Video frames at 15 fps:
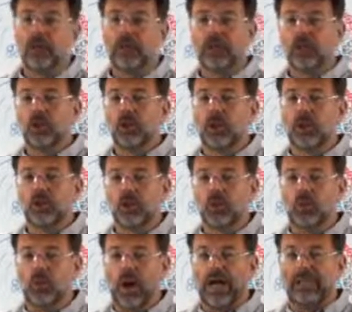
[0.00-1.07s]
When you look at
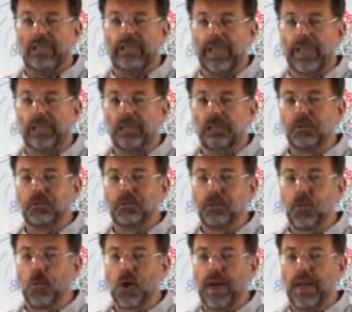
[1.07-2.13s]
your white cells
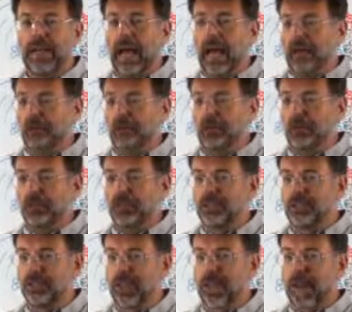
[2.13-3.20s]
before and
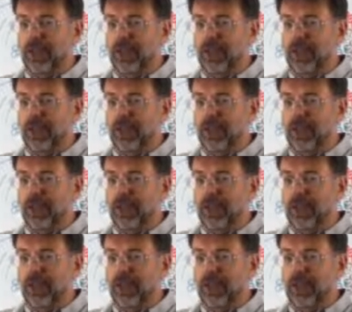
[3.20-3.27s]
afterwards,